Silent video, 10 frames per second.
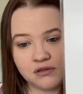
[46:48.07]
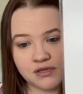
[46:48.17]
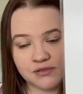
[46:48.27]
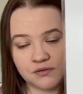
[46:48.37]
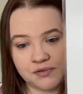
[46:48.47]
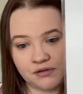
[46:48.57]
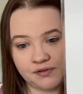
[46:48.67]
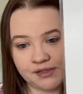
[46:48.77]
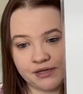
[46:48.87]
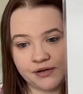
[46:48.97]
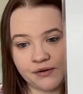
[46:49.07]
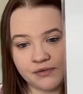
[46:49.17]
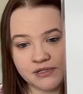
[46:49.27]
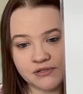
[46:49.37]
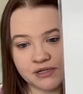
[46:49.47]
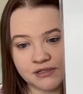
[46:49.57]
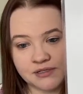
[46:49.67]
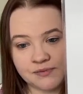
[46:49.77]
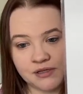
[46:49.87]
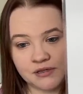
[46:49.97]
This would be a really great one to start
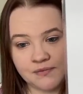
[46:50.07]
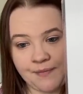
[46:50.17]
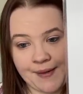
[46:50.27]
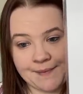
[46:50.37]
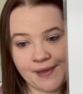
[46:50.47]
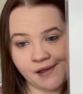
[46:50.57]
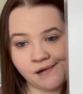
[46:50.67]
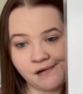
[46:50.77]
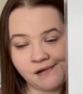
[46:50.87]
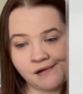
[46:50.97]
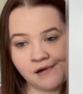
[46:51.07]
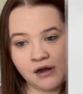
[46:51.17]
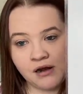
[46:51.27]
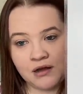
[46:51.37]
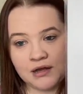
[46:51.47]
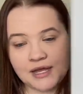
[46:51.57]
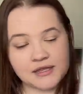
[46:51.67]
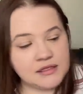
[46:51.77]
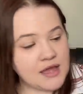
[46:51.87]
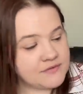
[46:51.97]
this month. Maybe. I
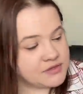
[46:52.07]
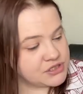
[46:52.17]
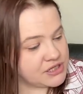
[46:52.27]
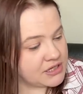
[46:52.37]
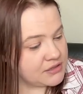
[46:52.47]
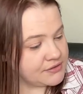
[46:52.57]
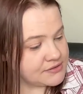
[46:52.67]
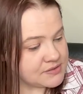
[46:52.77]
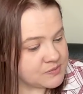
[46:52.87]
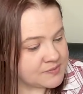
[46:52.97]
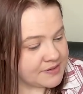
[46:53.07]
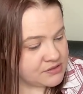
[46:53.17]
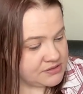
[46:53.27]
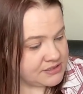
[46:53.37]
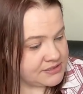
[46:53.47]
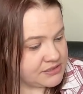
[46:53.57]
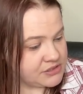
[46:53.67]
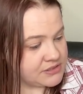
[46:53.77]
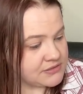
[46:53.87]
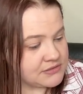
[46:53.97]
love that she includes some specialty
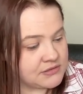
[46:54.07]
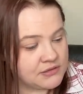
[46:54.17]
stitches.